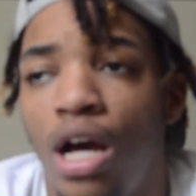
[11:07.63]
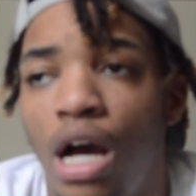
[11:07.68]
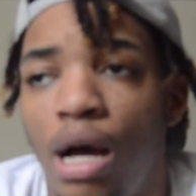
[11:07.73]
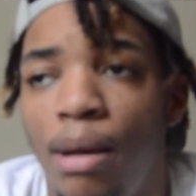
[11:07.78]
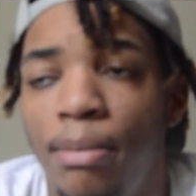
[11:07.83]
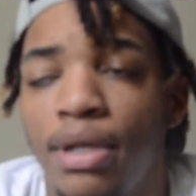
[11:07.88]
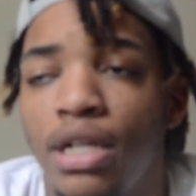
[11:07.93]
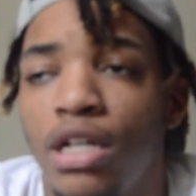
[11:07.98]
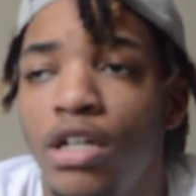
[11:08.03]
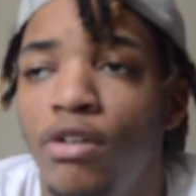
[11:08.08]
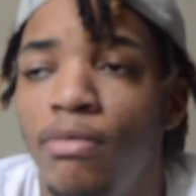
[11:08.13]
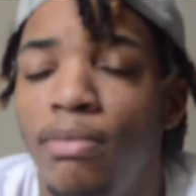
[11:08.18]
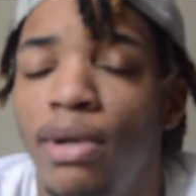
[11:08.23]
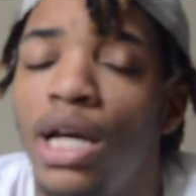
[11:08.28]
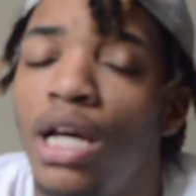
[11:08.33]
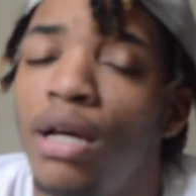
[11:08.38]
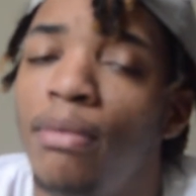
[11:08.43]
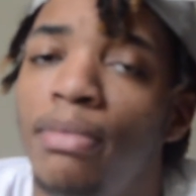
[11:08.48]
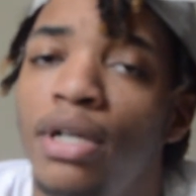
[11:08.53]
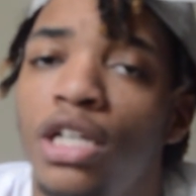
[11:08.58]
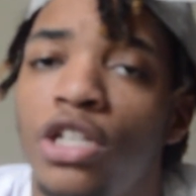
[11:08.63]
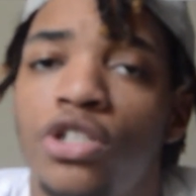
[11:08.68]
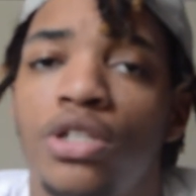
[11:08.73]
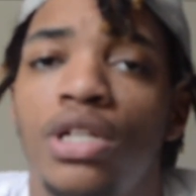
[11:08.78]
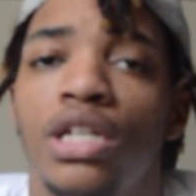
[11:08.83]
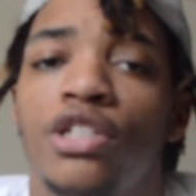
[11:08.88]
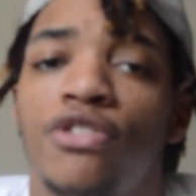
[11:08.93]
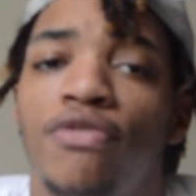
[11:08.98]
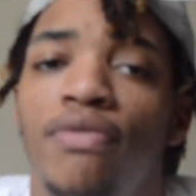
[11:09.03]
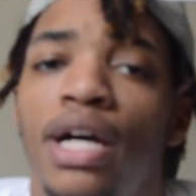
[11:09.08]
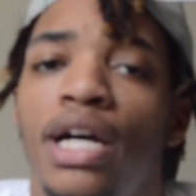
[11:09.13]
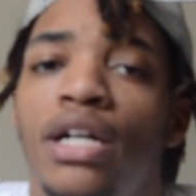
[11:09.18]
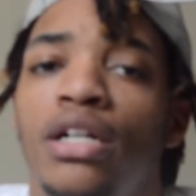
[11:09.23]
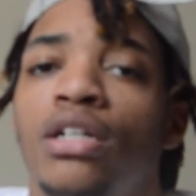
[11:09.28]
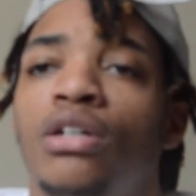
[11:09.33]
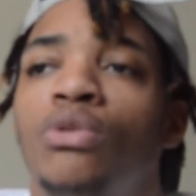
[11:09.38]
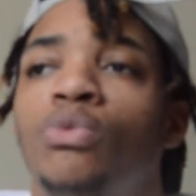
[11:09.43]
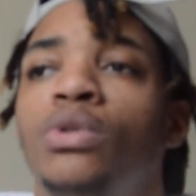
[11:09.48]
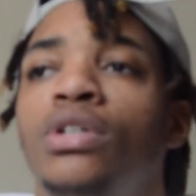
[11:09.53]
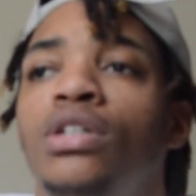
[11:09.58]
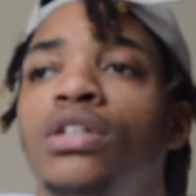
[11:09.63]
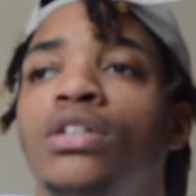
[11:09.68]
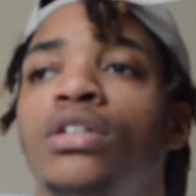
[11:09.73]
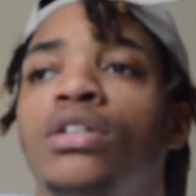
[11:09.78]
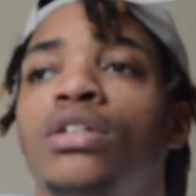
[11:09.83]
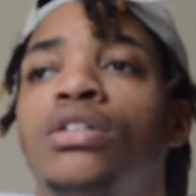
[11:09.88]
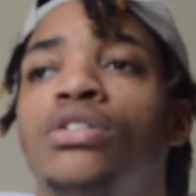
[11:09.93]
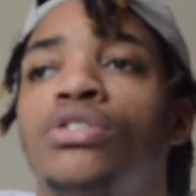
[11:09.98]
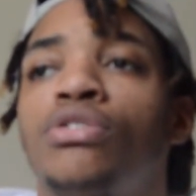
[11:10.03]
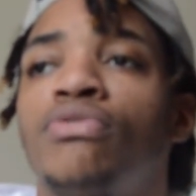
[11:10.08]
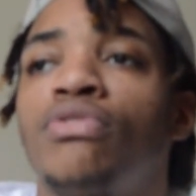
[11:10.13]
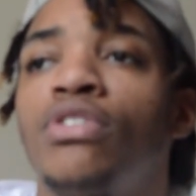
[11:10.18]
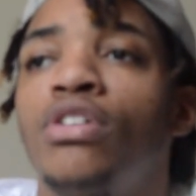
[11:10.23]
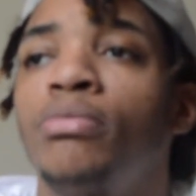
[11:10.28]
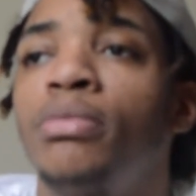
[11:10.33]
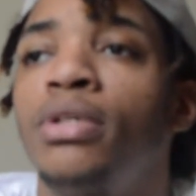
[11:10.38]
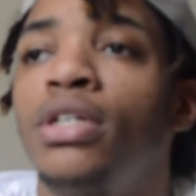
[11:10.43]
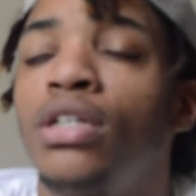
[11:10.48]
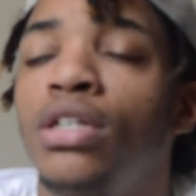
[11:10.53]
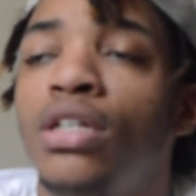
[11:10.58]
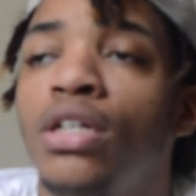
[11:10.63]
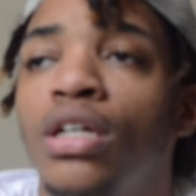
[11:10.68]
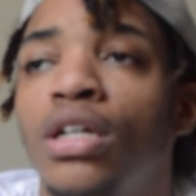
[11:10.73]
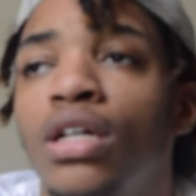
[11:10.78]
I'ma go bad bitch that's flatter than wood, because you feel me?